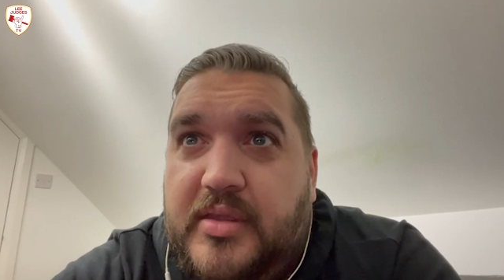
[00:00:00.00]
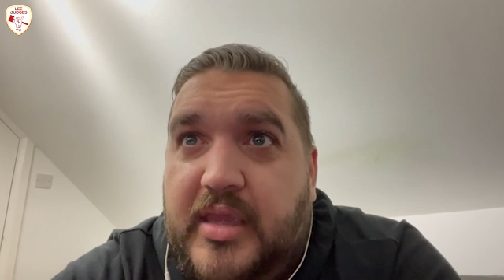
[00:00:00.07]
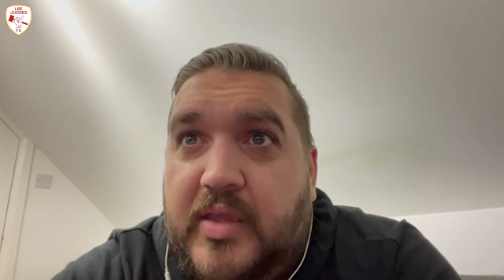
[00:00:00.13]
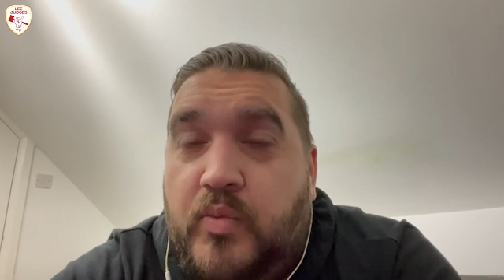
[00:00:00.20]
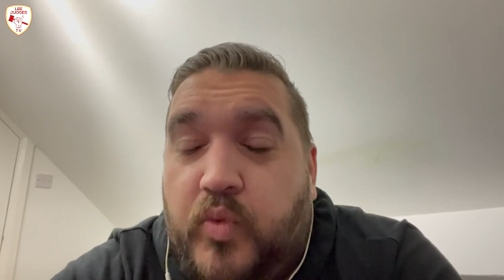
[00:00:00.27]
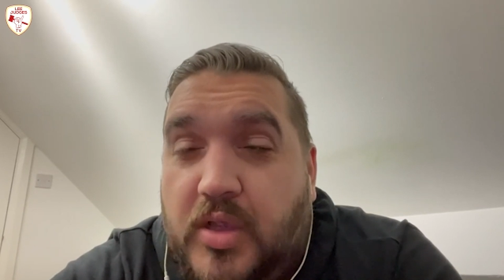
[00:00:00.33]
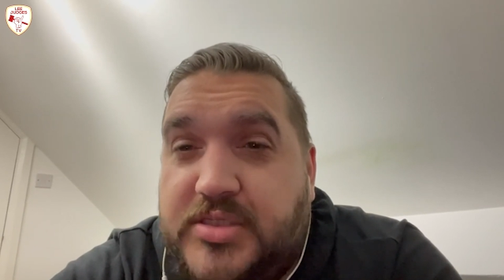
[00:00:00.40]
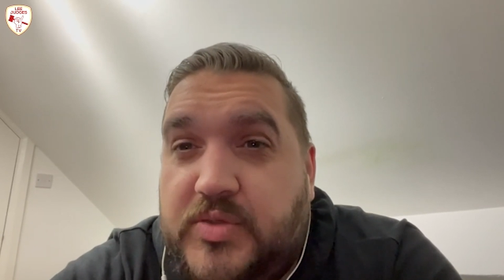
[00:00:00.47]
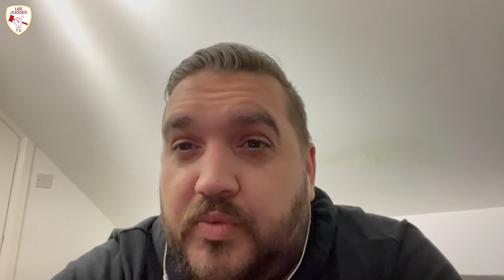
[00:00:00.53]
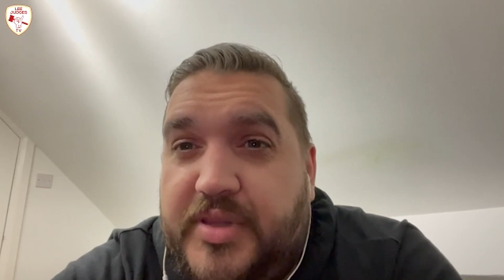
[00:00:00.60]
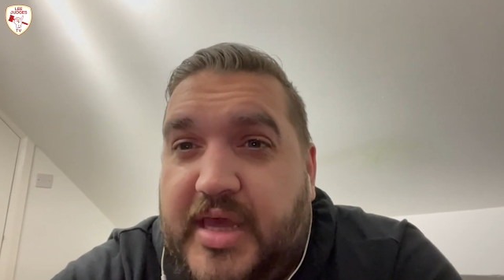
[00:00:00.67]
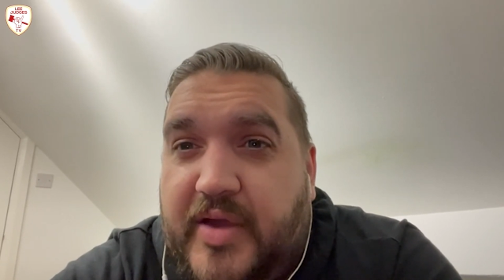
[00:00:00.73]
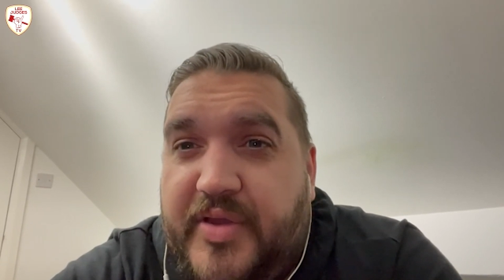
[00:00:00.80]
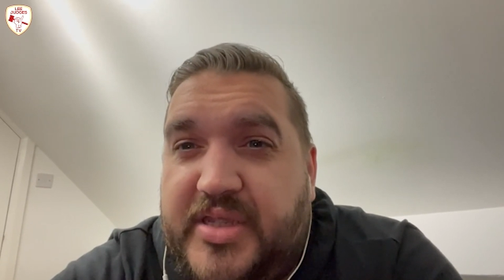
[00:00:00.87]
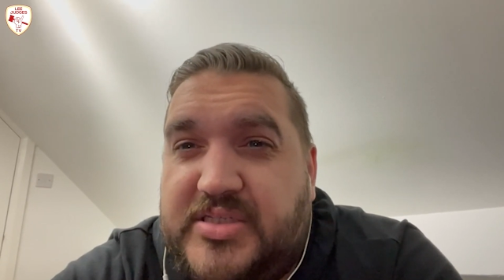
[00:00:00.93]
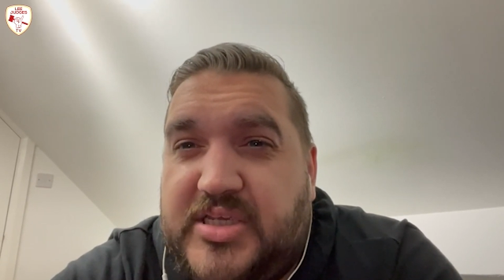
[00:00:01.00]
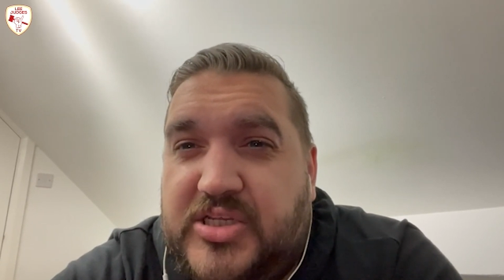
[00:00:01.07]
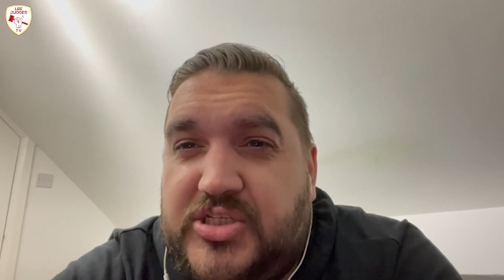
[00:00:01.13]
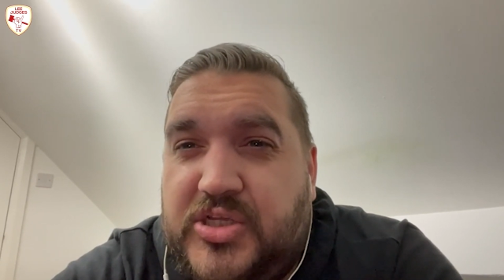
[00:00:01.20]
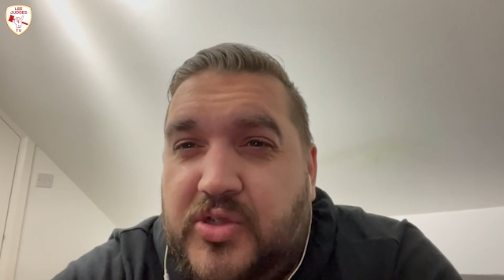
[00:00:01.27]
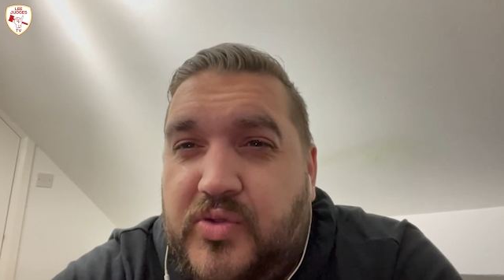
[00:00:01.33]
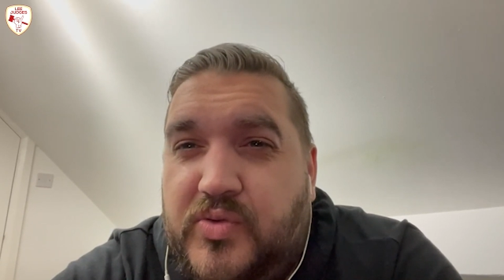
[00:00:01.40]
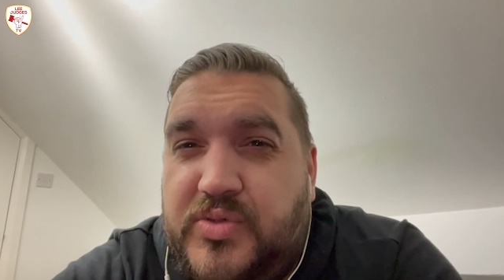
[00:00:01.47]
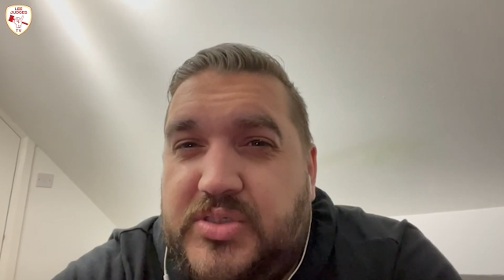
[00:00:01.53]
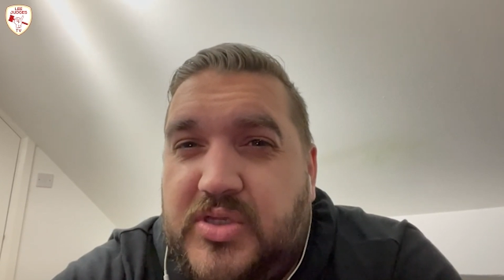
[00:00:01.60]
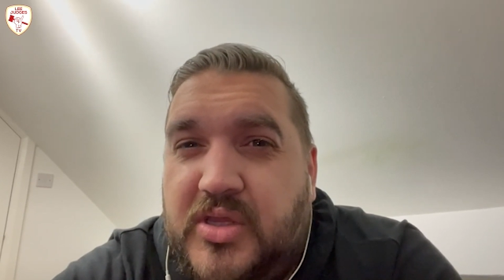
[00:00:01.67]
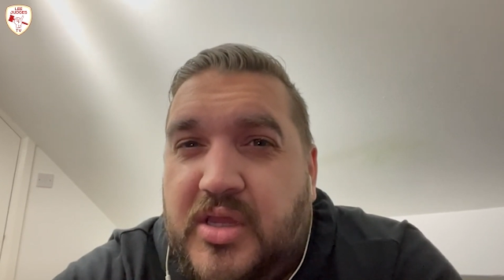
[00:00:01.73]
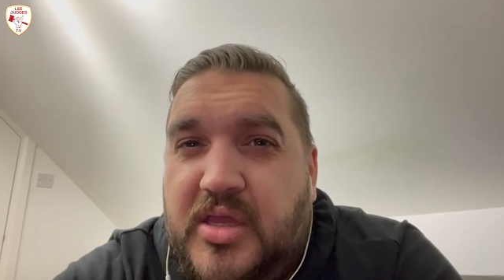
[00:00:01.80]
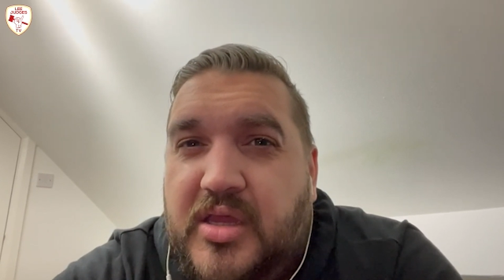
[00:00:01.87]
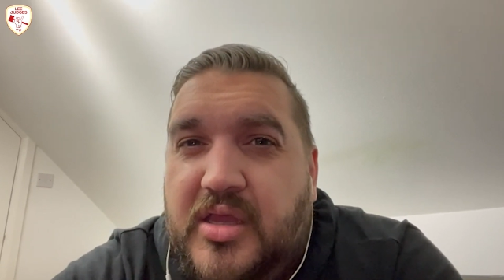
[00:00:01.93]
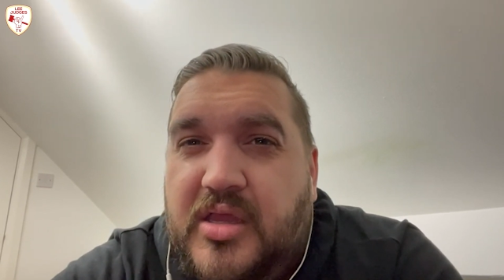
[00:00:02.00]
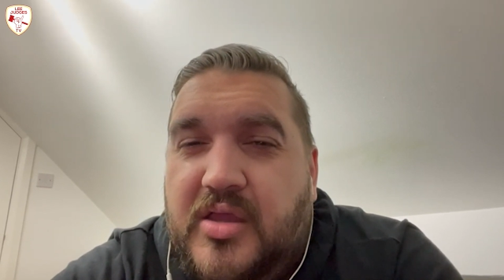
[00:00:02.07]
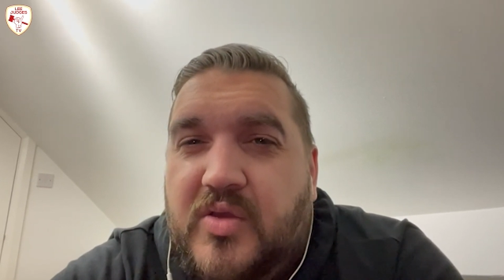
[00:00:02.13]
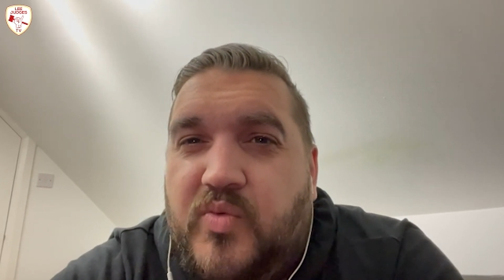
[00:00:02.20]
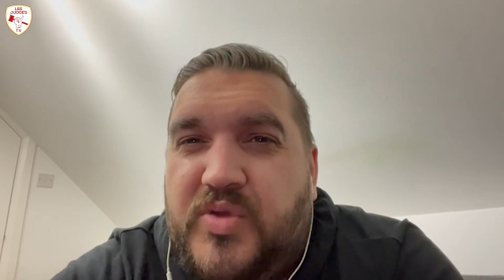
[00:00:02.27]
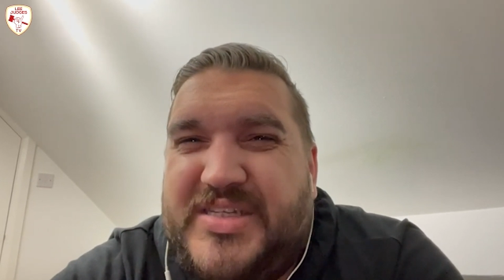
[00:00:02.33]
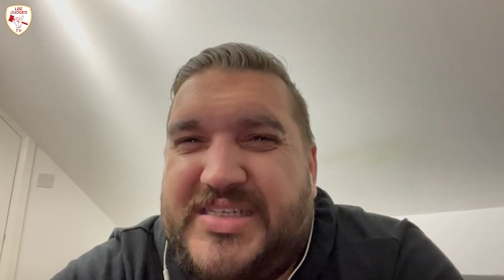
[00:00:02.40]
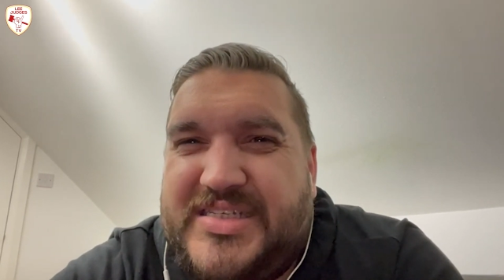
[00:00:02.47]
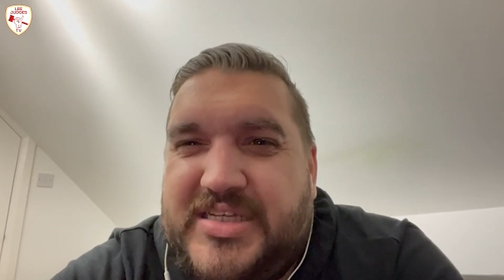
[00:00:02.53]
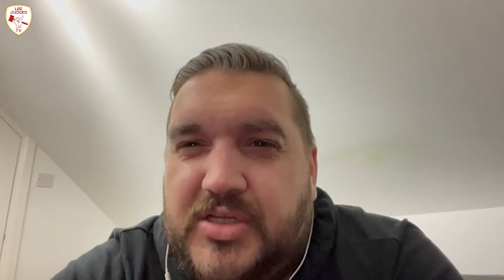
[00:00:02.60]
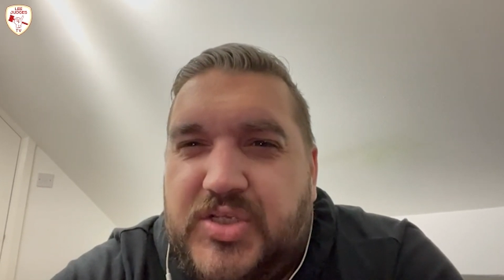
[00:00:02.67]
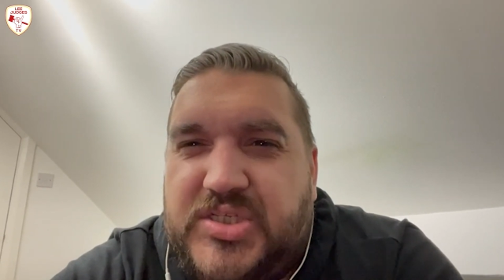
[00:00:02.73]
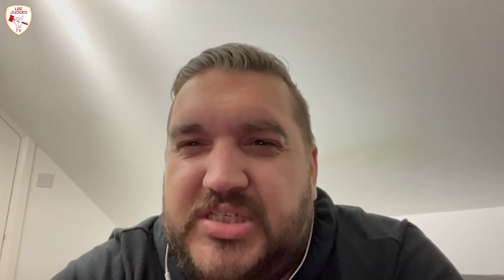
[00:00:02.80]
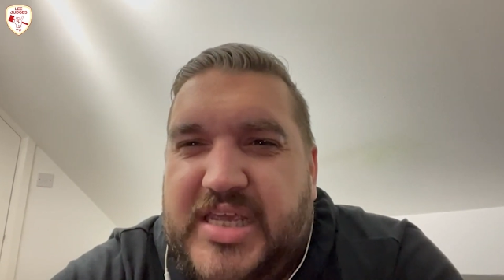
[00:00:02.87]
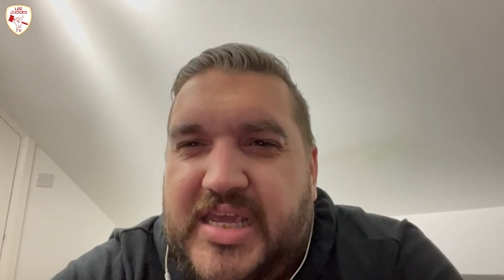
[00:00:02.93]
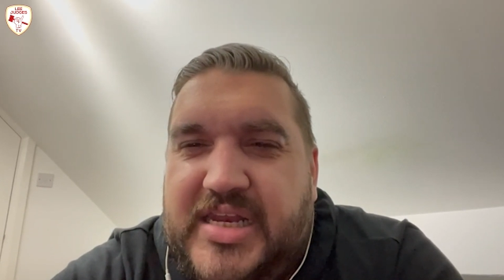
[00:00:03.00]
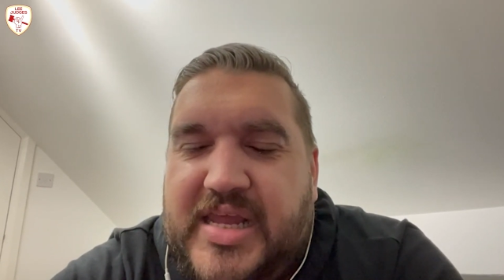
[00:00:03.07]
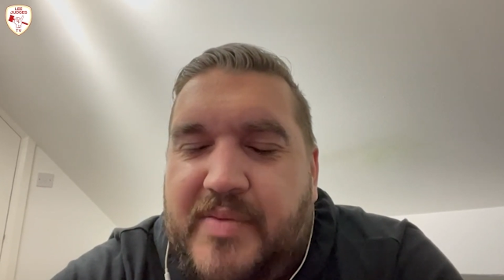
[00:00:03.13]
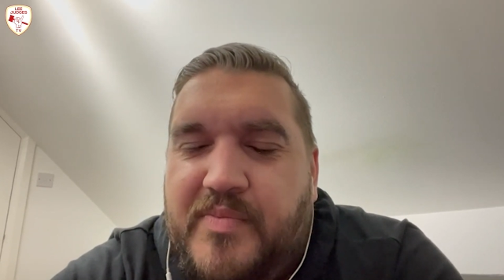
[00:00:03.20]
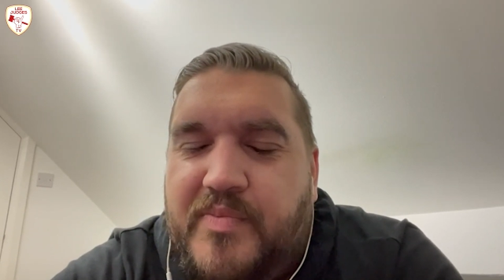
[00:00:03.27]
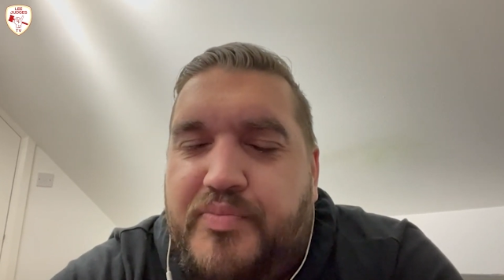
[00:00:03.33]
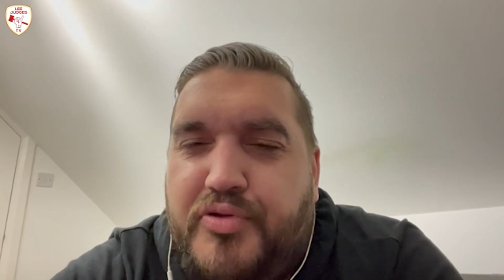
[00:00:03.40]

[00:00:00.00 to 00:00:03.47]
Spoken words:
It wasn't without its issues. We're still seeing them